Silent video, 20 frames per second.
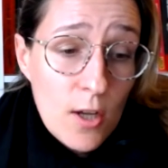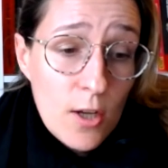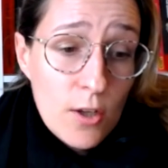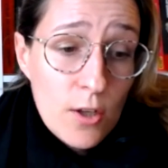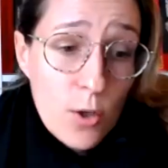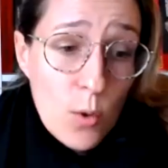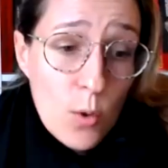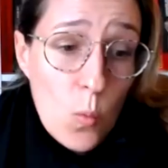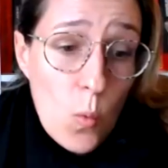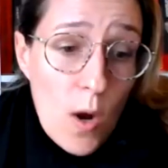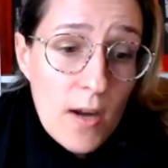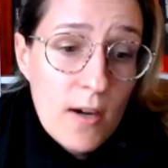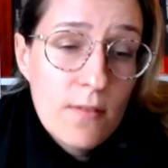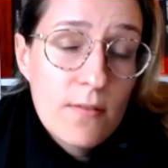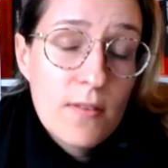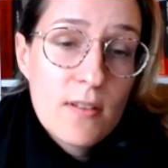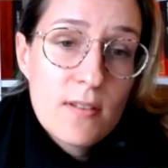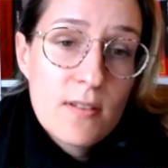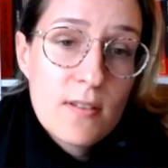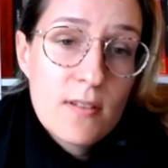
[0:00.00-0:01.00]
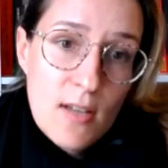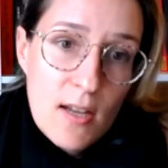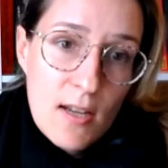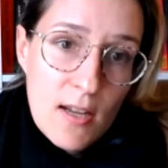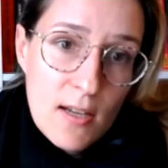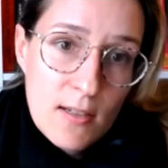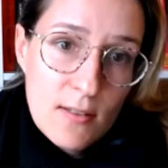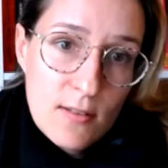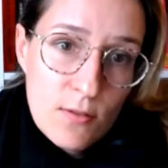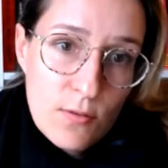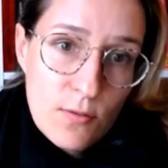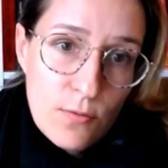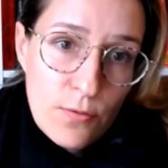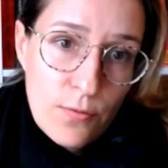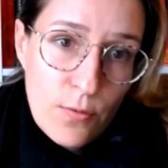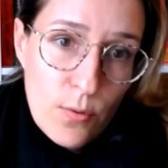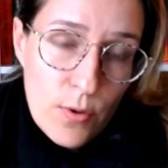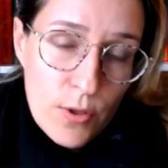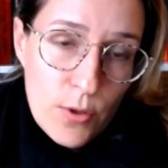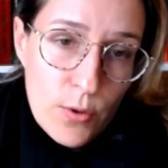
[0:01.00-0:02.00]
you know, one of the stakes
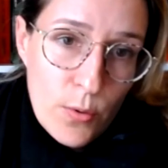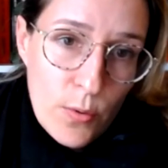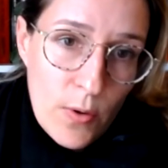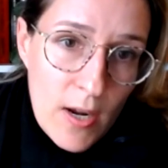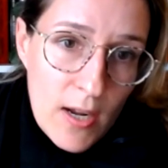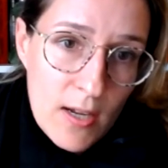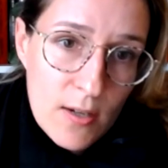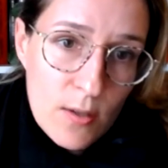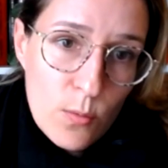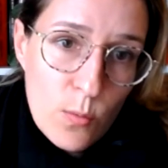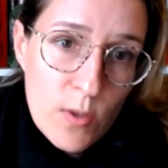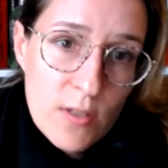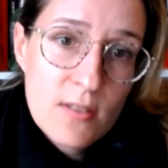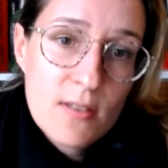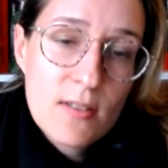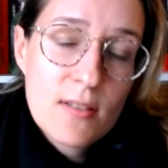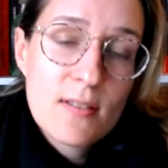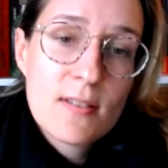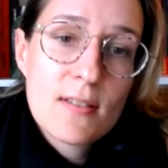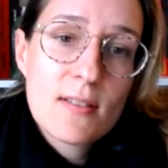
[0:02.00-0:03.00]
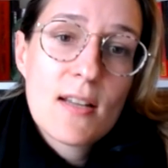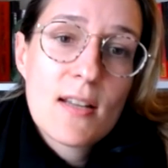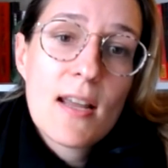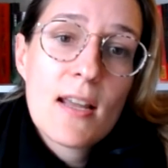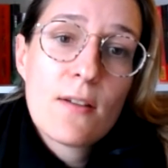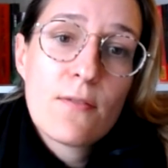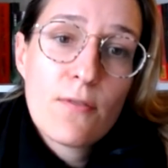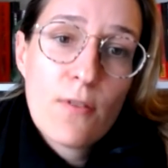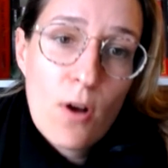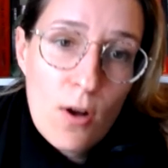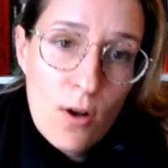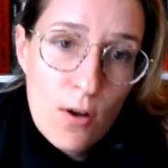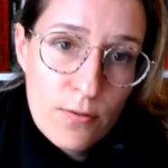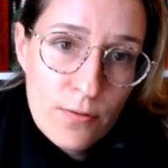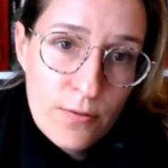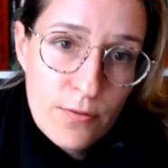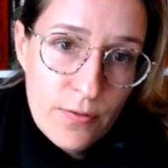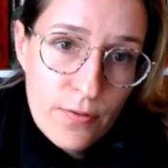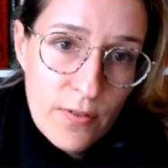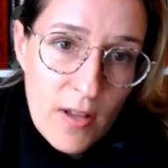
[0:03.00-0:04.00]
for Ukraine was to stave off
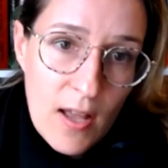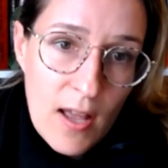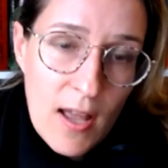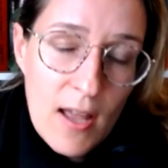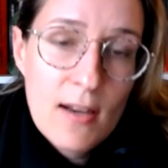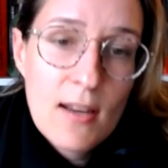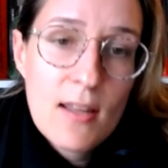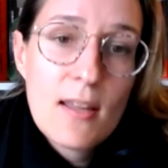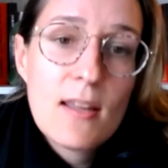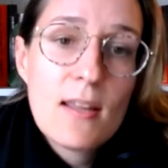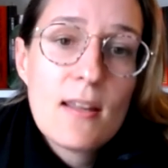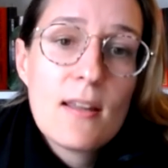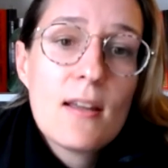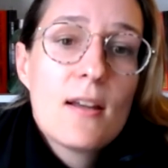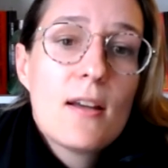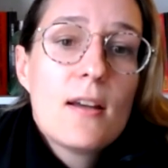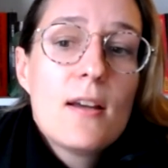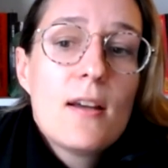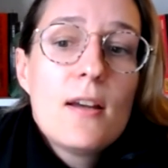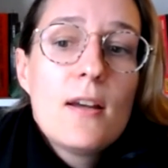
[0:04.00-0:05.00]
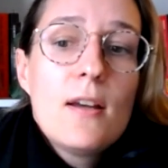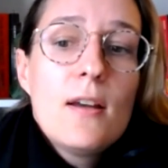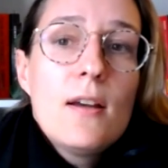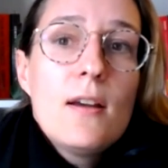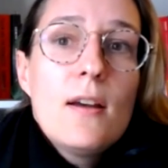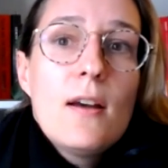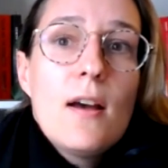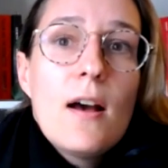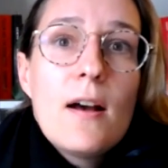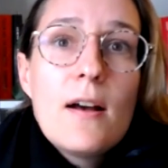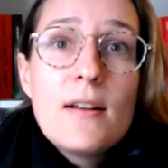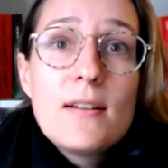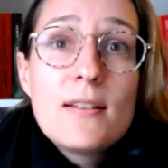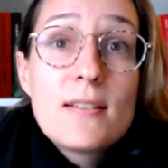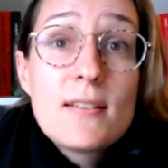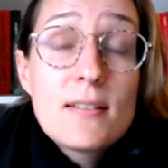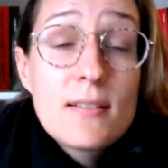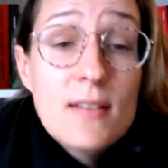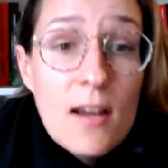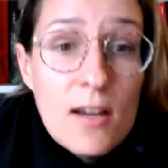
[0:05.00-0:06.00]
any
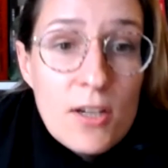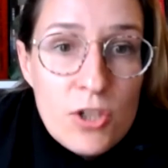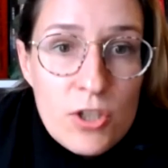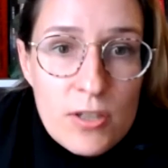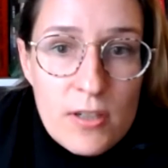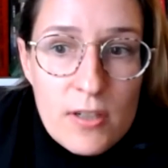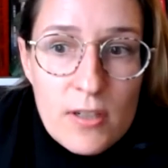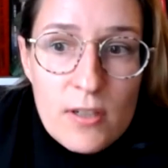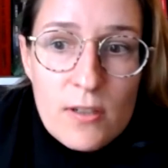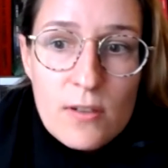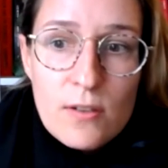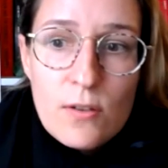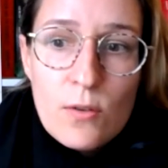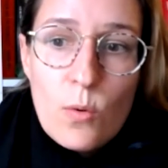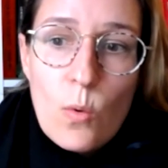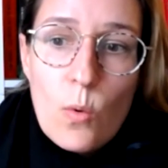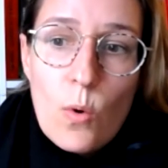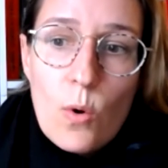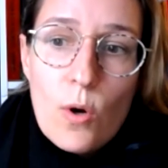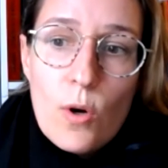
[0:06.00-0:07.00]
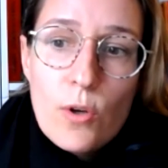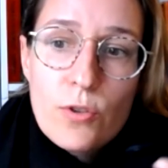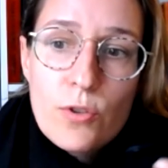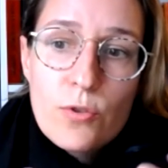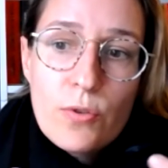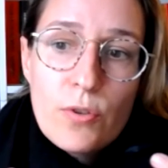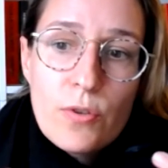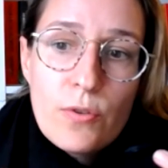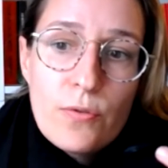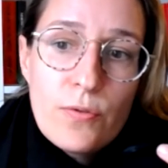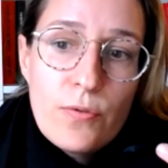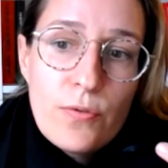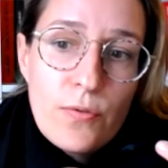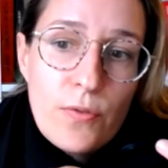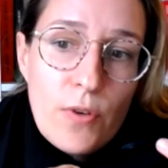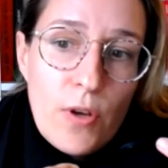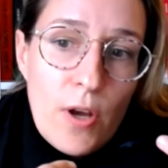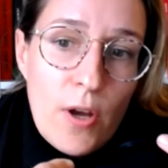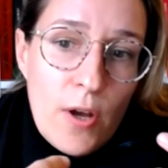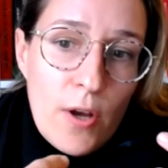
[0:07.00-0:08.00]
discussion or sort
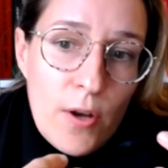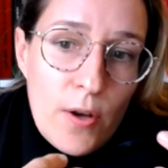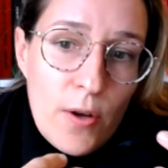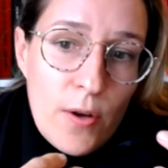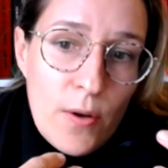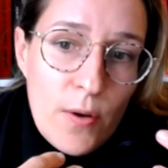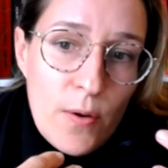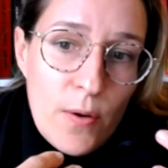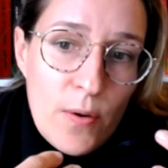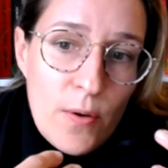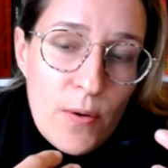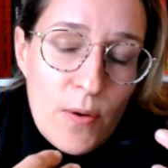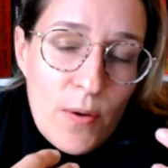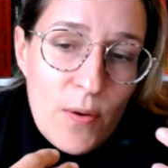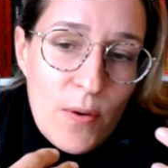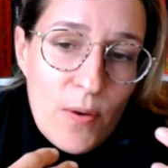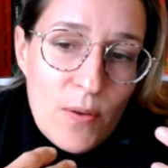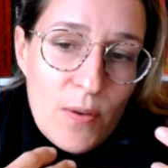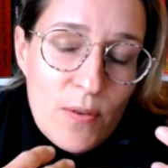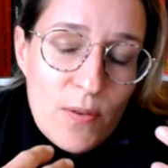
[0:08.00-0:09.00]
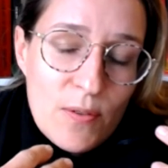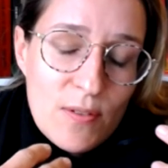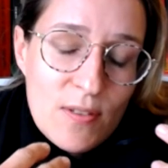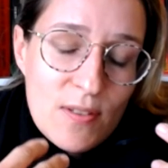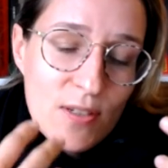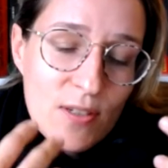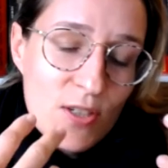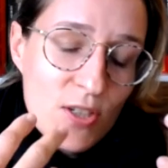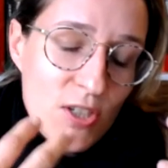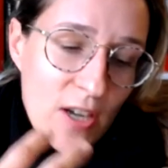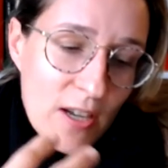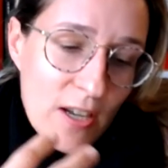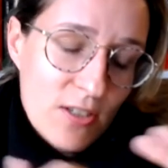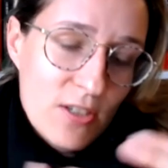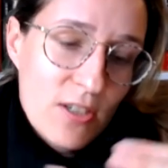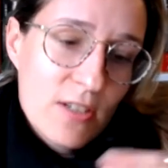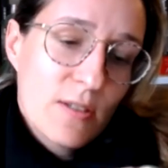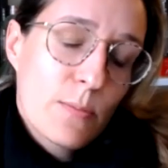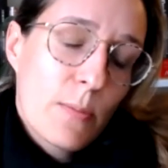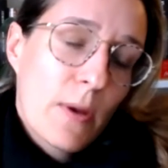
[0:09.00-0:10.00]
of
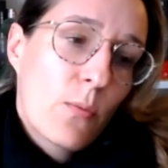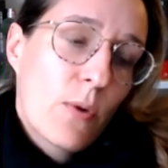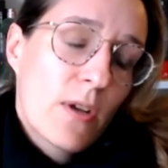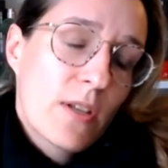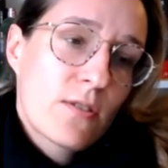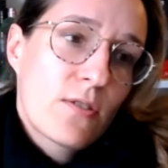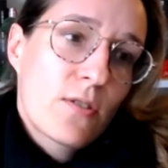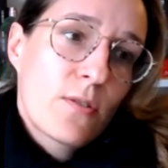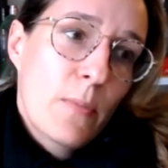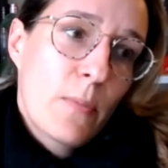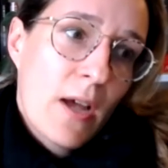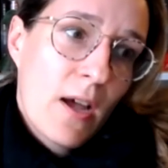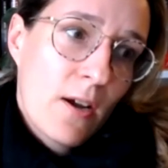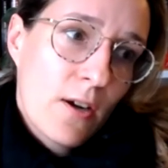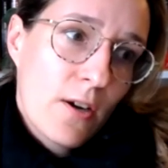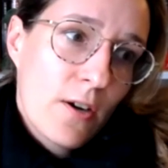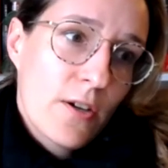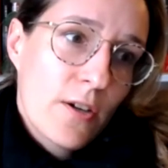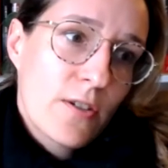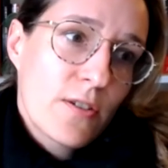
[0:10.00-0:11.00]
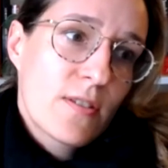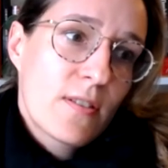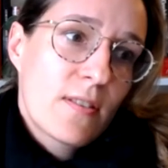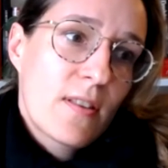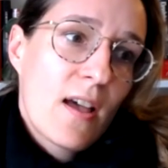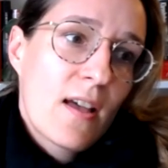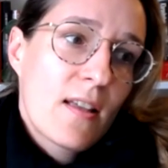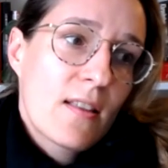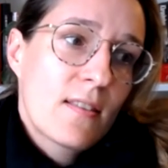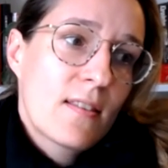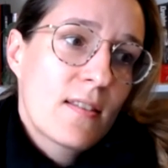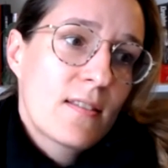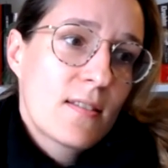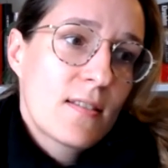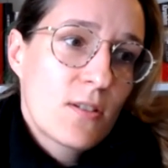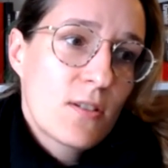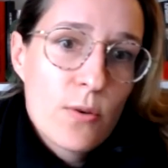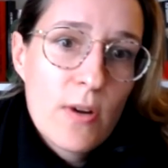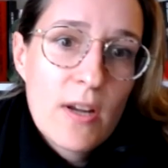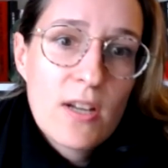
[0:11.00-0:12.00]
suggestions by Western backers that the
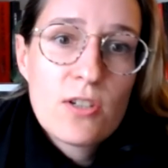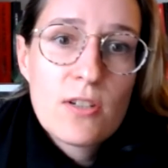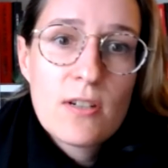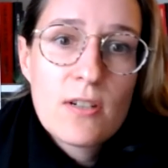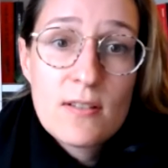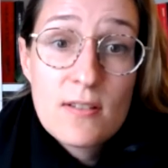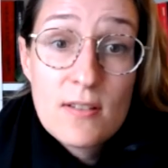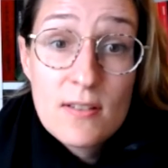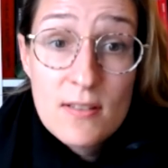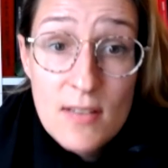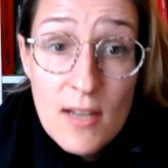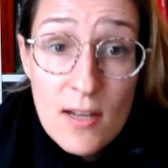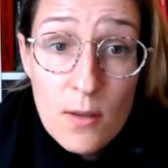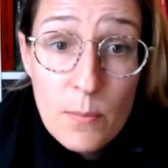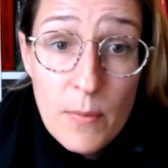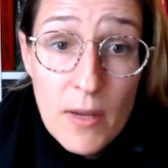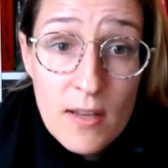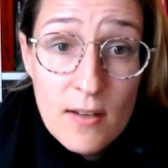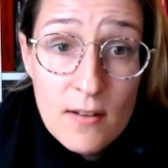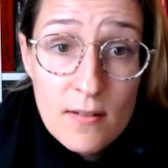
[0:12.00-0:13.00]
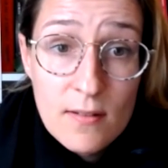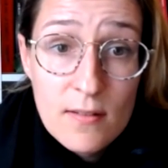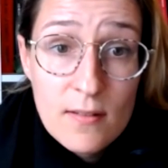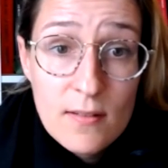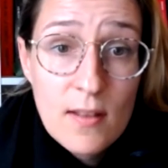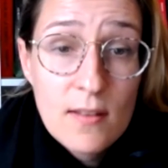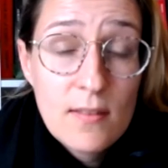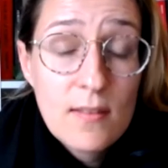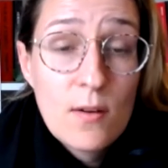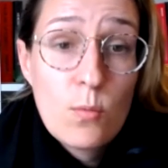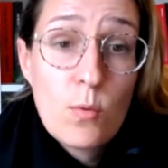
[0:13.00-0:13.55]
situation is a stalemate, that there